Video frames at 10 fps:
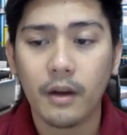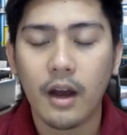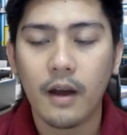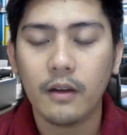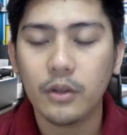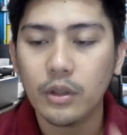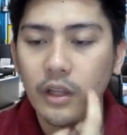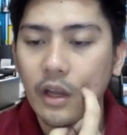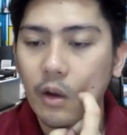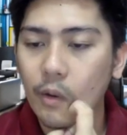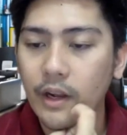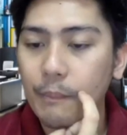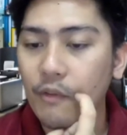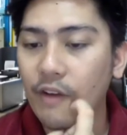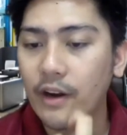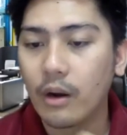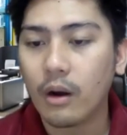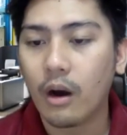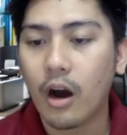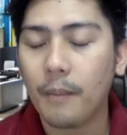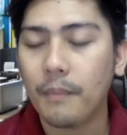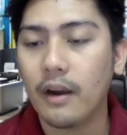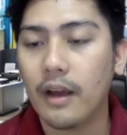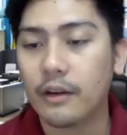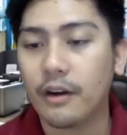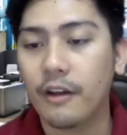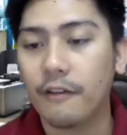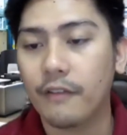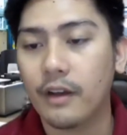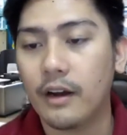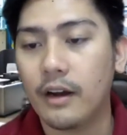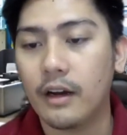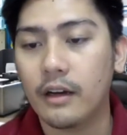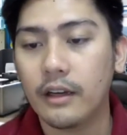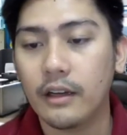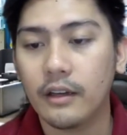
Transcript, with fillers: uh, usually they already provide a co-op letter if uh,